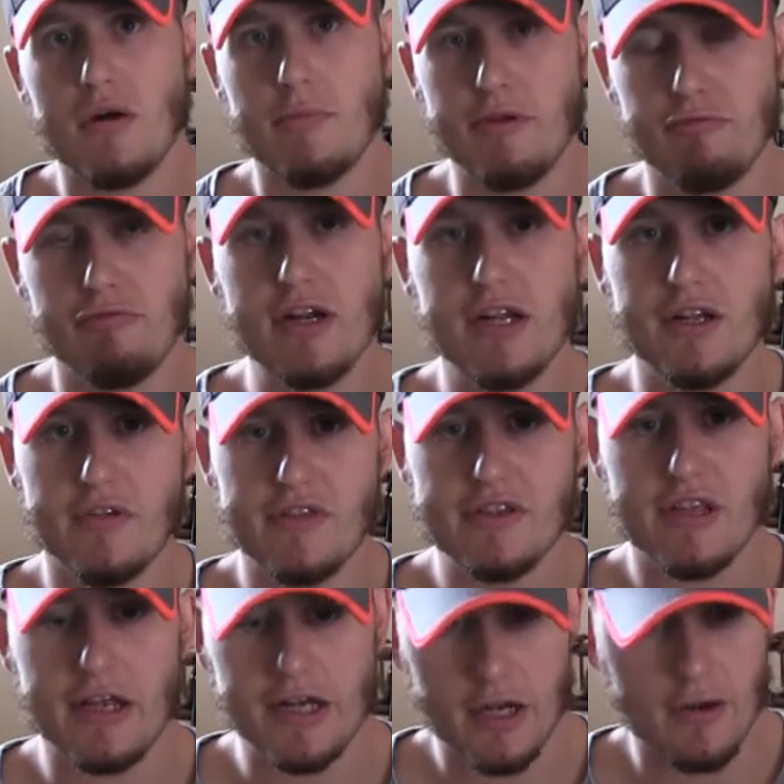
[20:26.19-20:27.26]
I mean, really know that
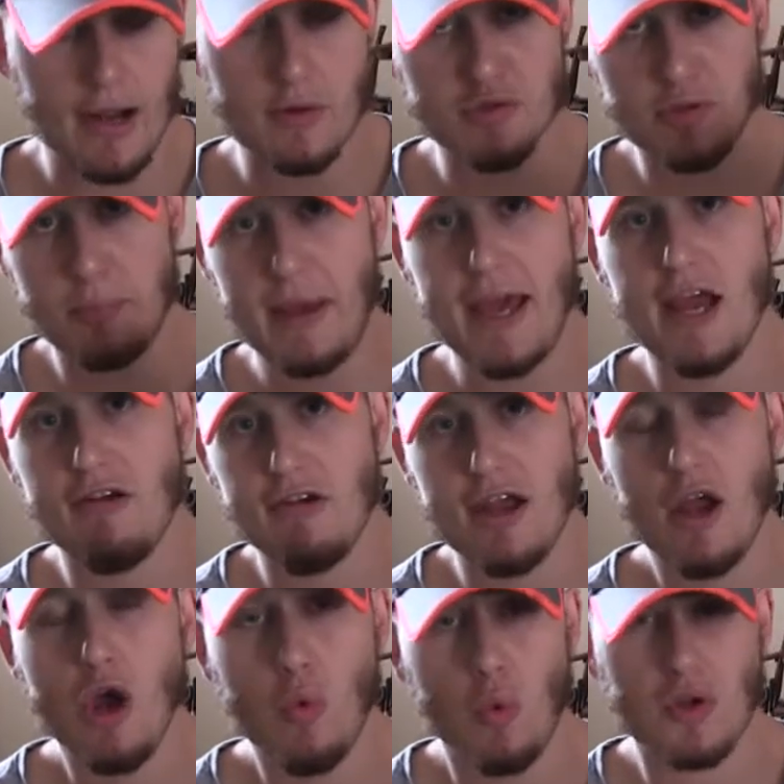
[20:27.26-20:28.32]
they know how to pair
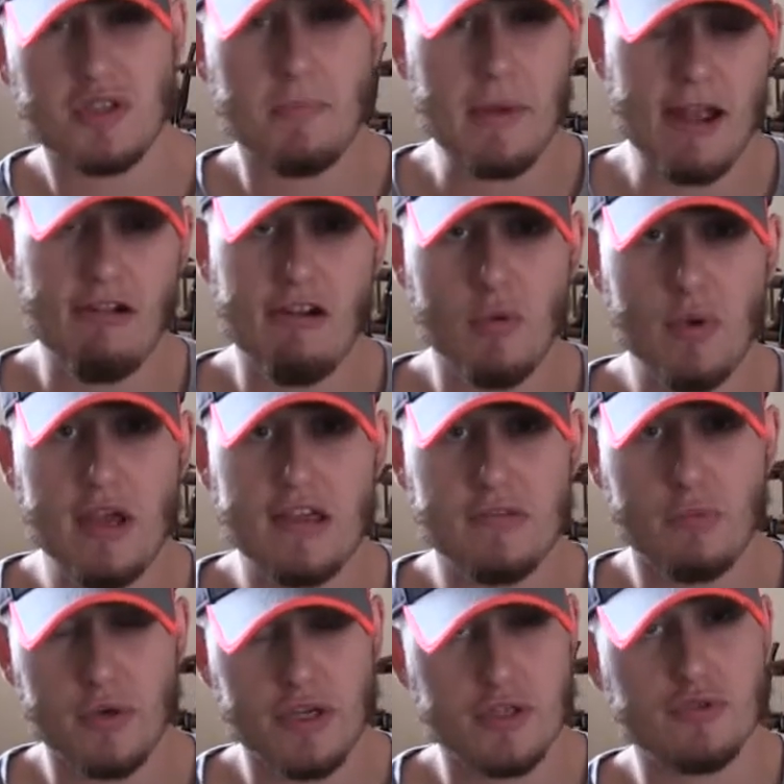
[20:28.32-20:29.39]
it, what to pair it
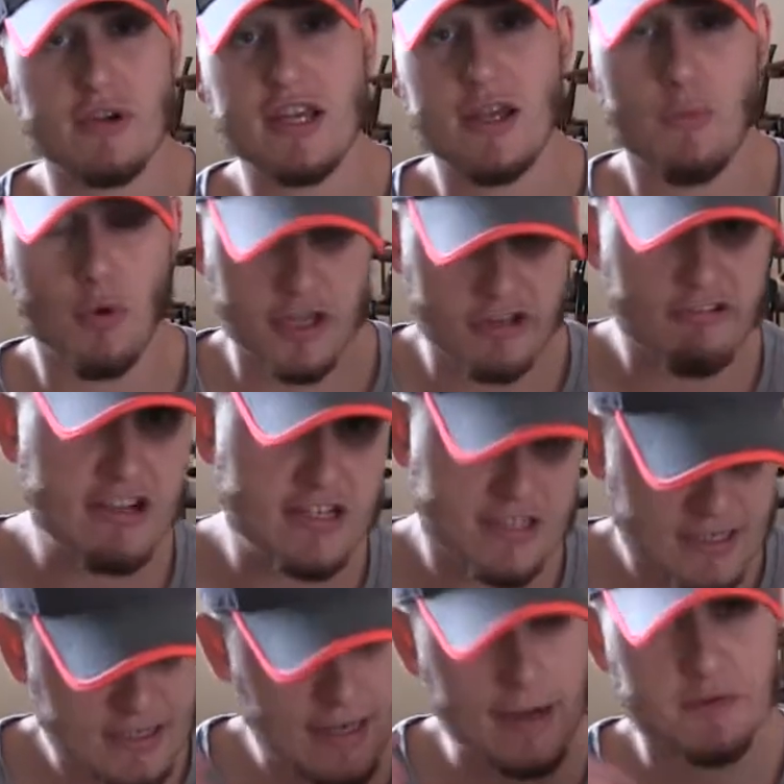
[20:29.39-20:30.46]
with, what you're drinking, what you're
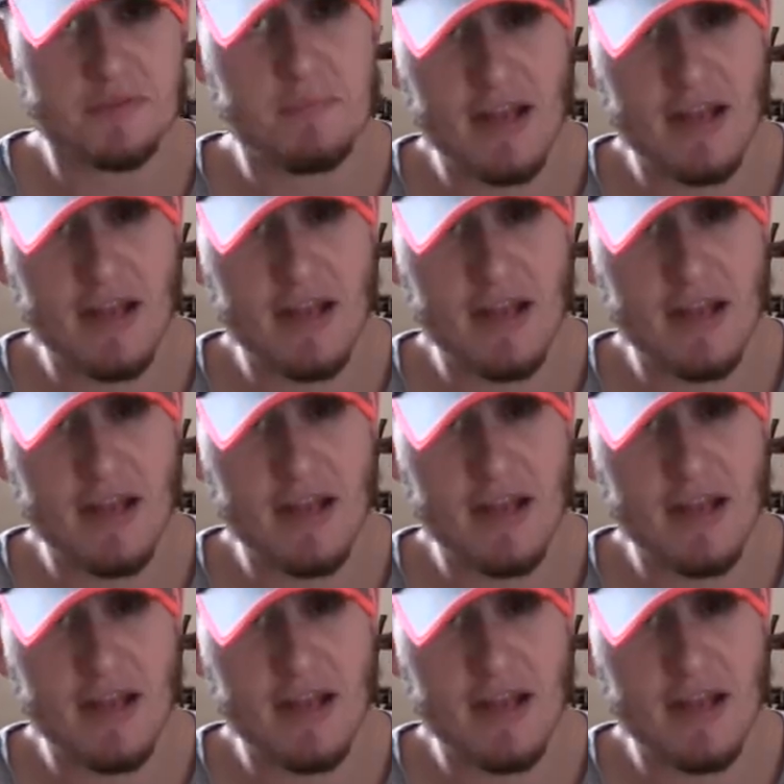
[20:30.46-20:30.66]
eating, how to